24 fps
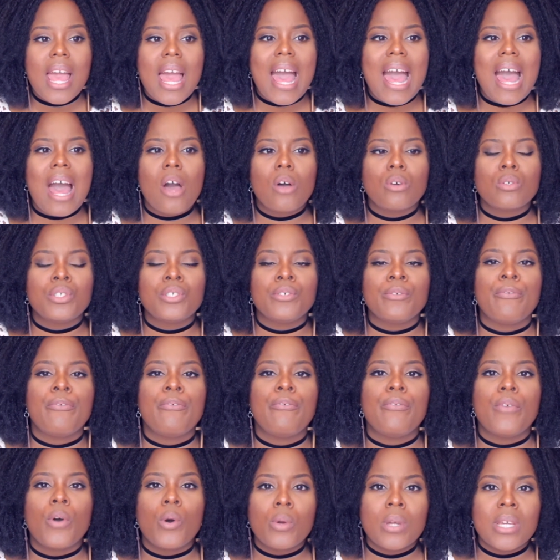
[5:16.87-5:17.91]
how to
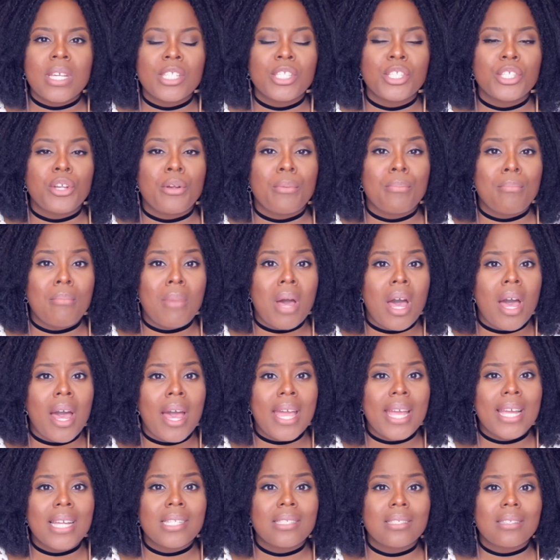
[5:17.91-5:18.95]
focus your
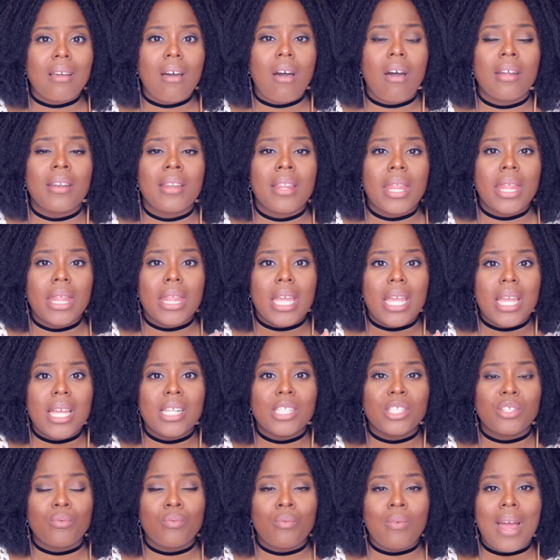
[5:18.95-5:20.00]
mind on
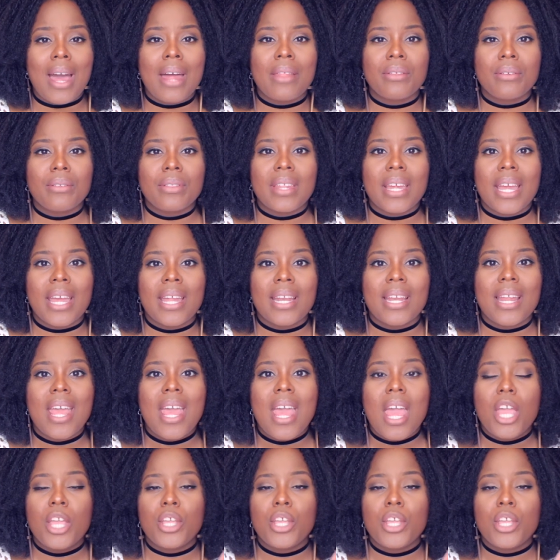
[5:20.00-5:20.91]
things rather than